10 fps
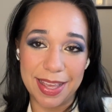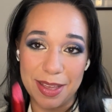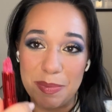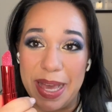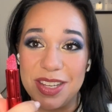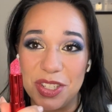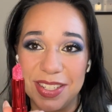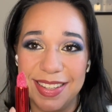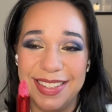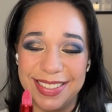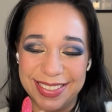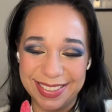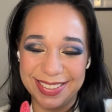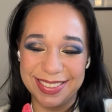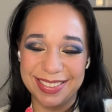imagine.
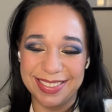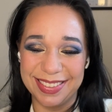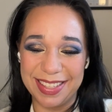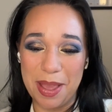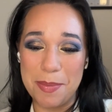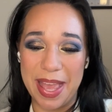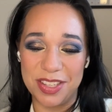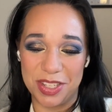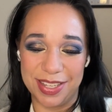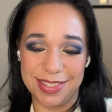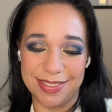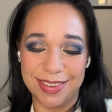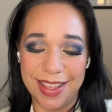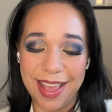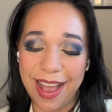Imagine it.
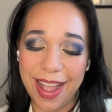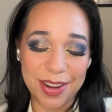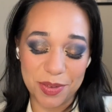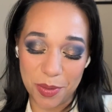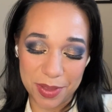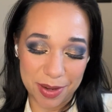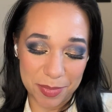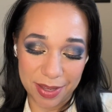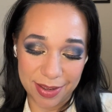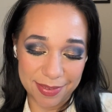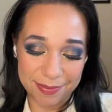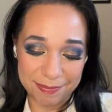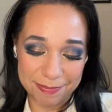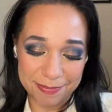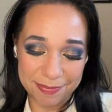I don't know that I'm gonna
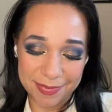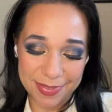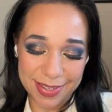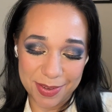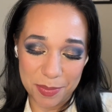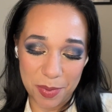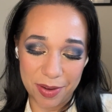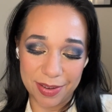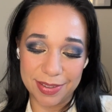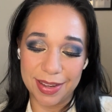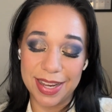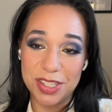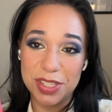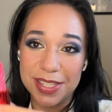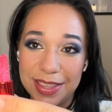wear it. I
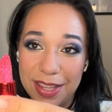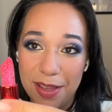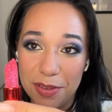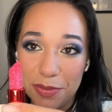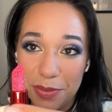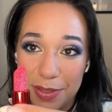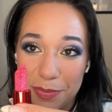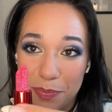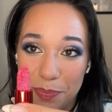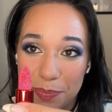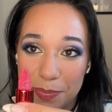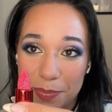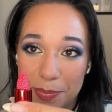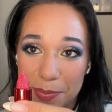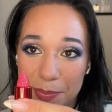just don't want
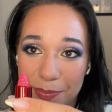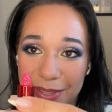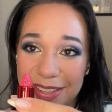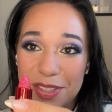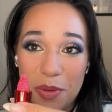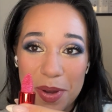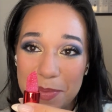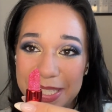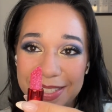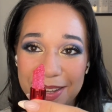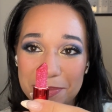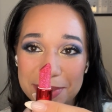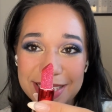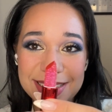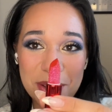to mess it up.
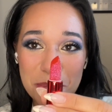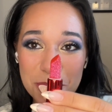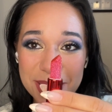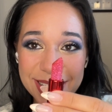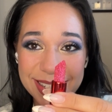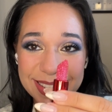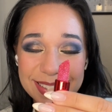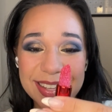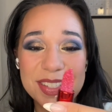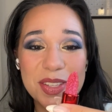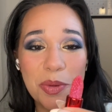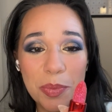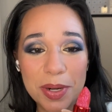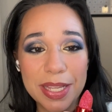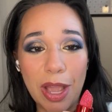It's so pretty. It's so
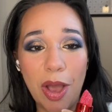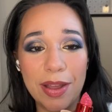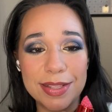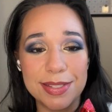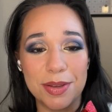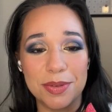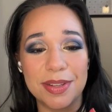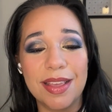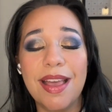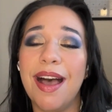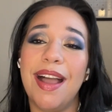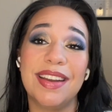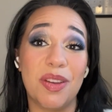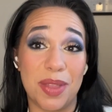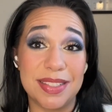pretty on its own. I
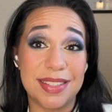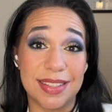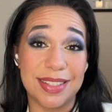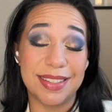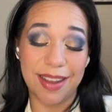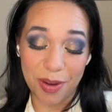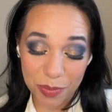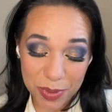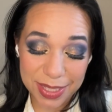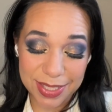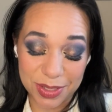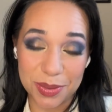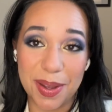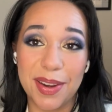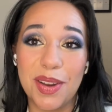know that's silly. I really do.
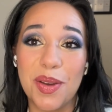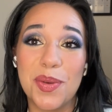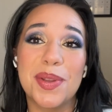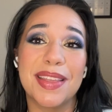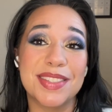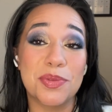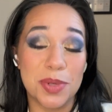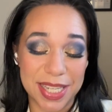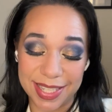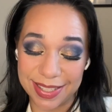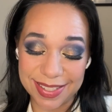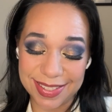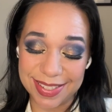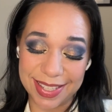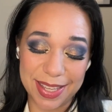I know that's ridiculous
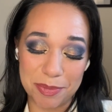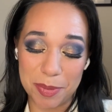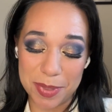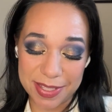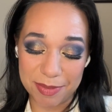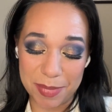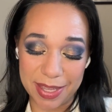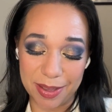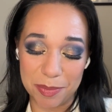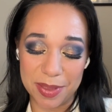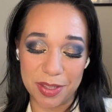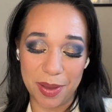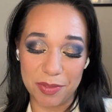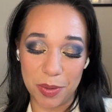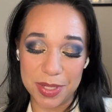to keep a piece of makeup that you have
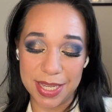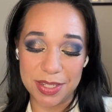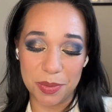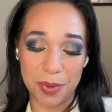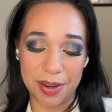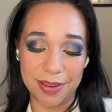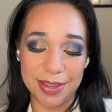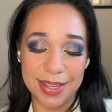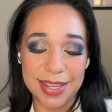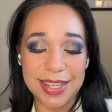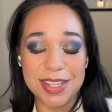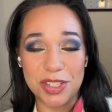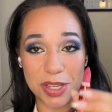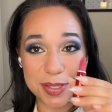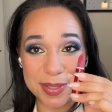no intent to wear
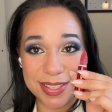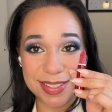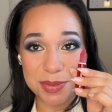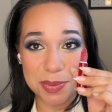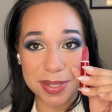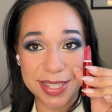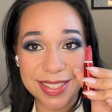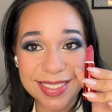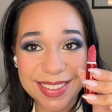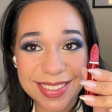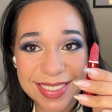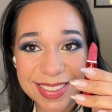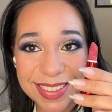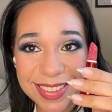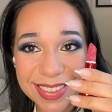just because it's pretty.
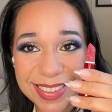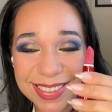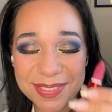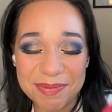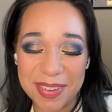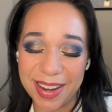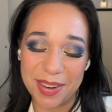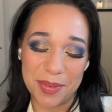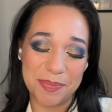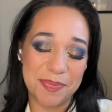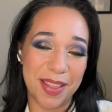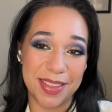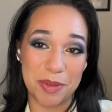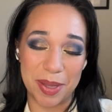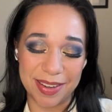I don't know. I'll
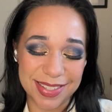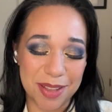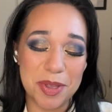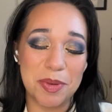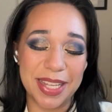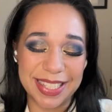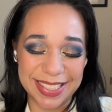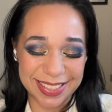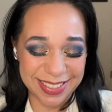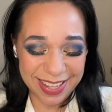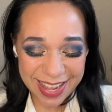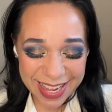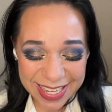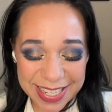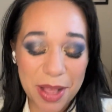think about it. Tell
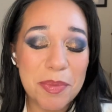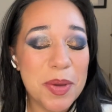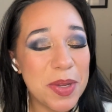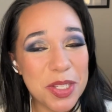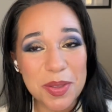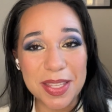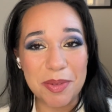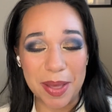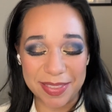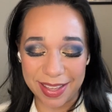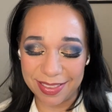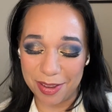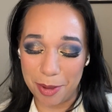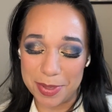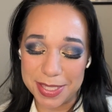me what you think about that in the
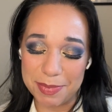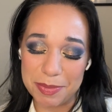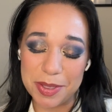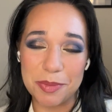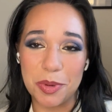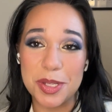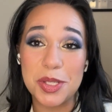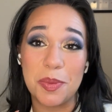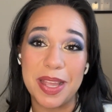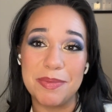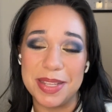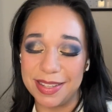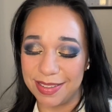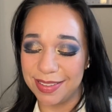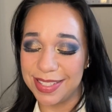comments. Maybe you can persuade me
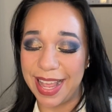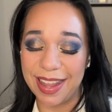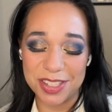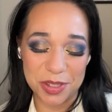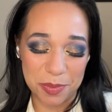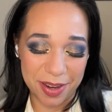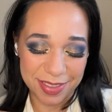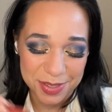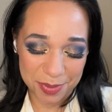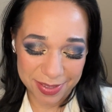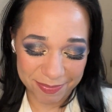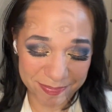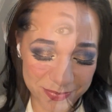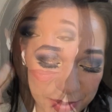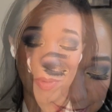to actually wear this one.
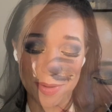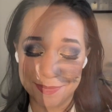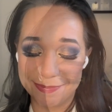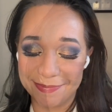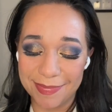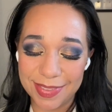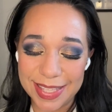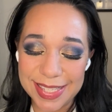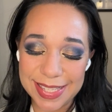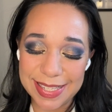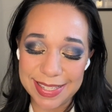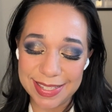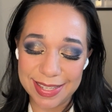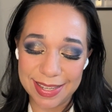We'll see. This is